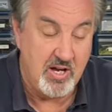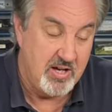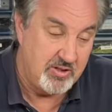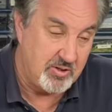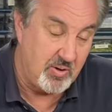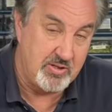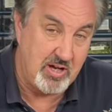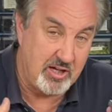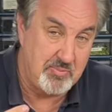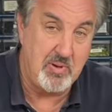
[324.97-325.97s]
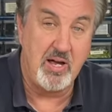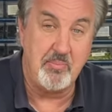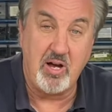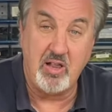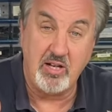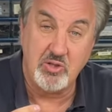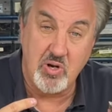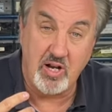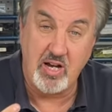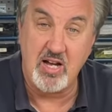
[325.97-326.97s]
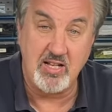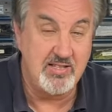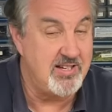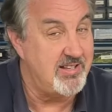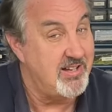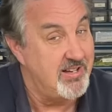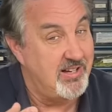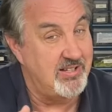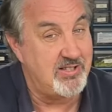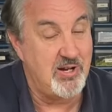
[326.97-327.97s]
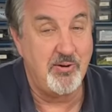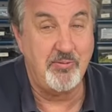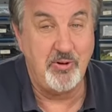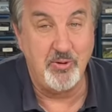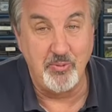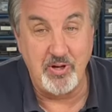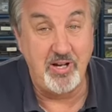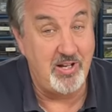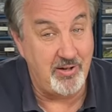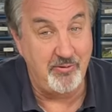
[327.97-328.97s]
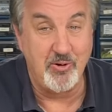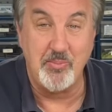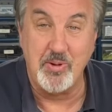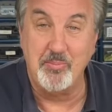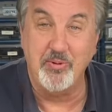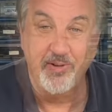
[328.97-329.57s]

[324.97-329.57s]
so as I expand my electronic content, it's there for you to read if you're a member.